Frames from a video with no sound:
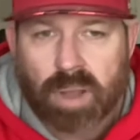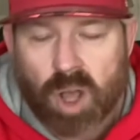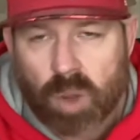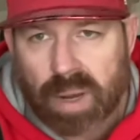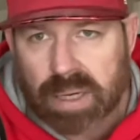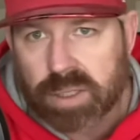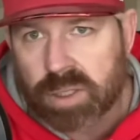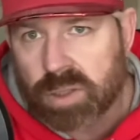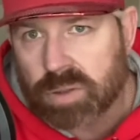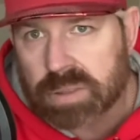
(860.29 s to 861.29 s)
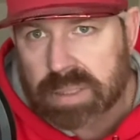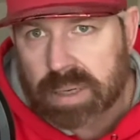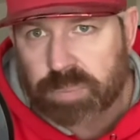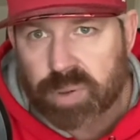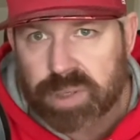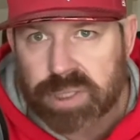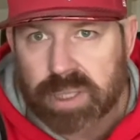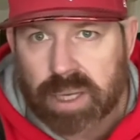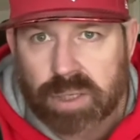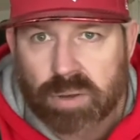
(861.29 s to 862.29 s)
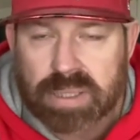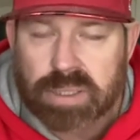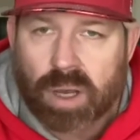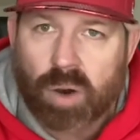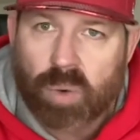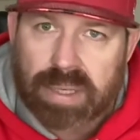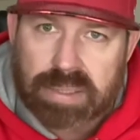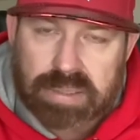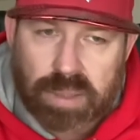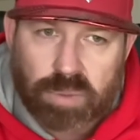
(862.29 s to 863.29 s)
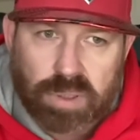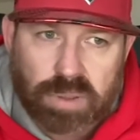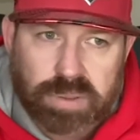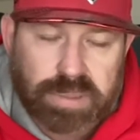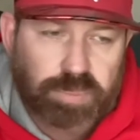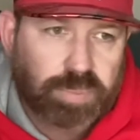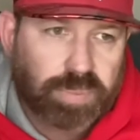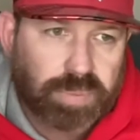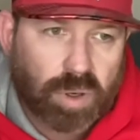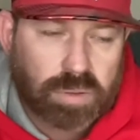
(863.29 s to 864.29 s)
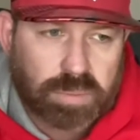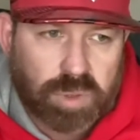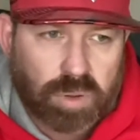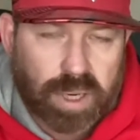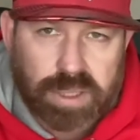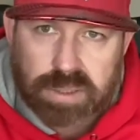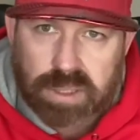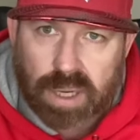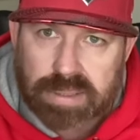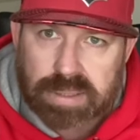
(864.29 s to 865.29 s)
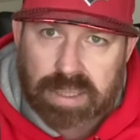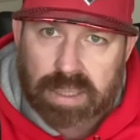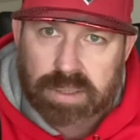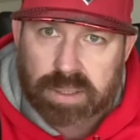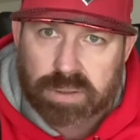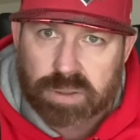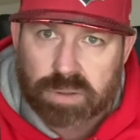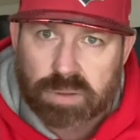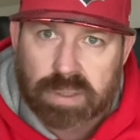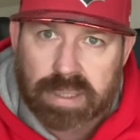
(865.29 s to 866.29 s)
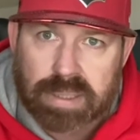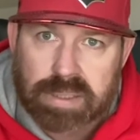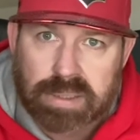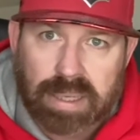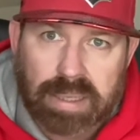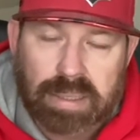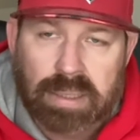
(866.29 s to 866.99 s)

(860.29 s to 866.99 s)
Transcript: All my goons, I appreciate you as always. I will throw some corrections content out there soon, like I said.